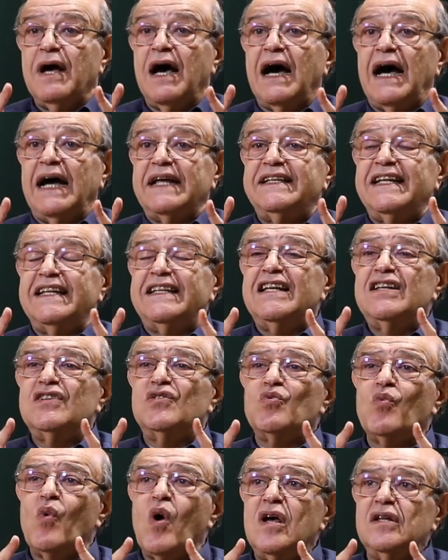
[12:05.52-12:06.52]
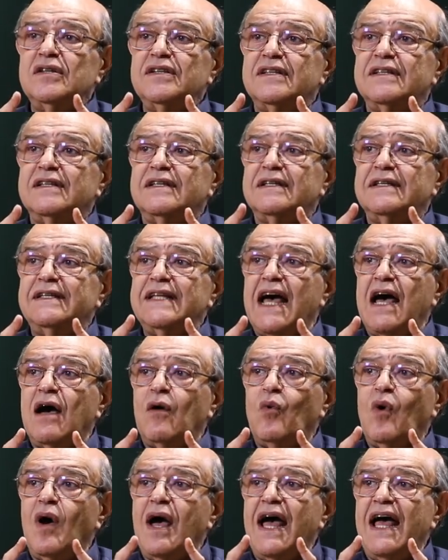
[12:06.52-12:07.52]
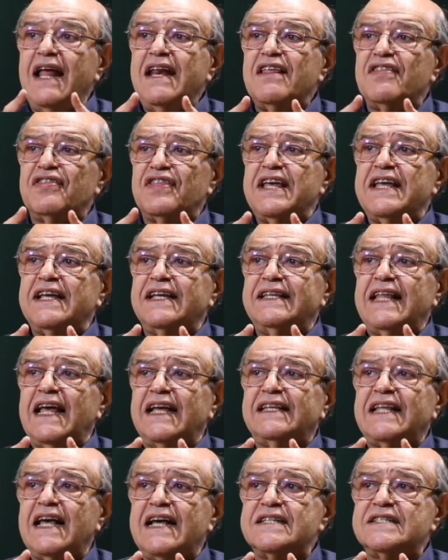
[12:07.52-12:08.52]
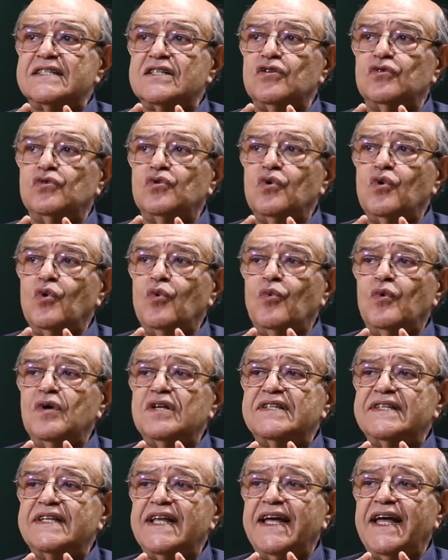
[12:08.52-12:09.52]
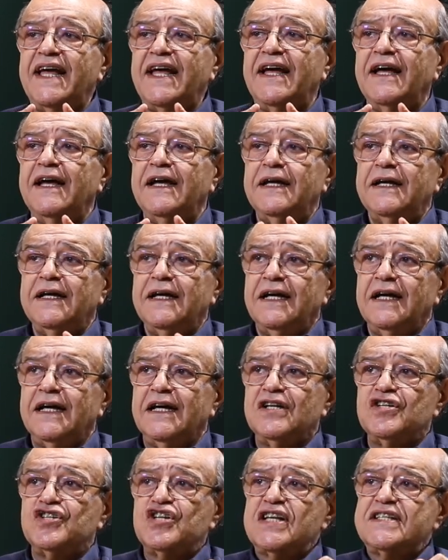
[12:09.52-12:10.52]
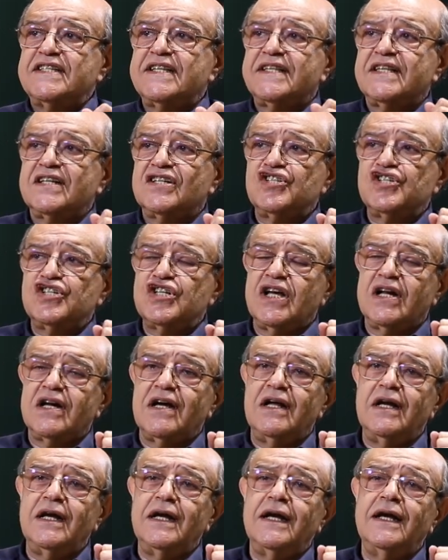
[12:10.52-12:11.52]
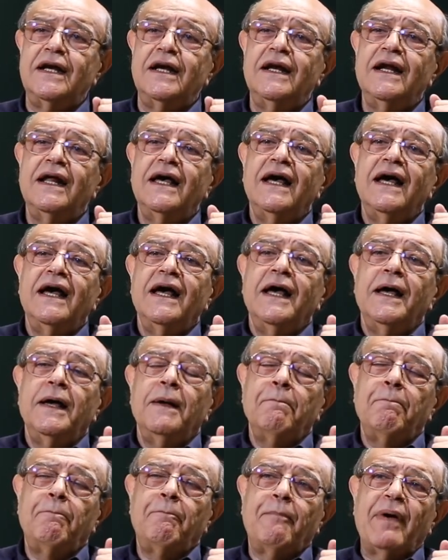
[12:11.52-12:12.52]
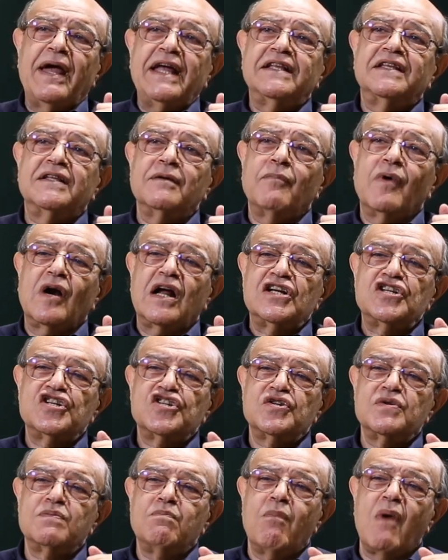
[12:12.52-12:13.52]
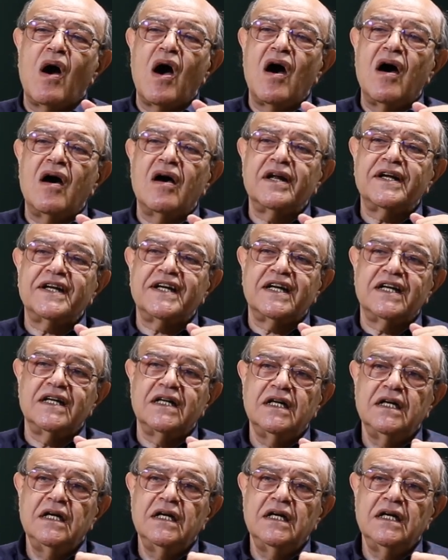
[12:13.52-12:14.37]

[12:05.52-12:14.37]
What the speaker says: I didn't want now anything that has to do with the gestural paintbrush mark